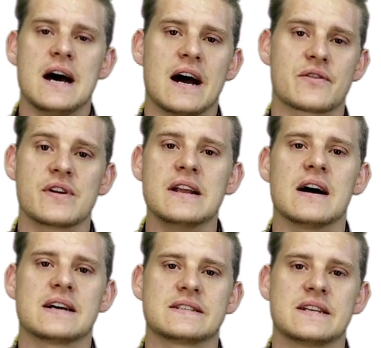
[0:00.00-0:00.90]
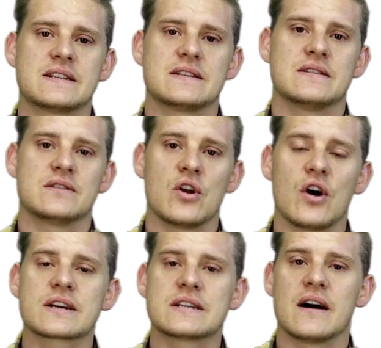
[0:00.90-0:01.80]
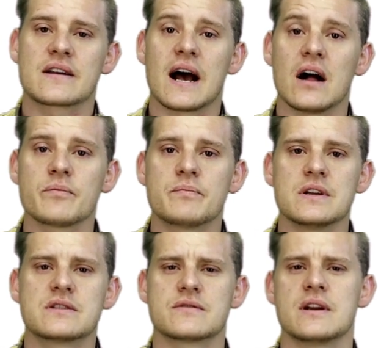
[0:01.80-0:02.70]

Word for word: I realized that the lockdown helped me to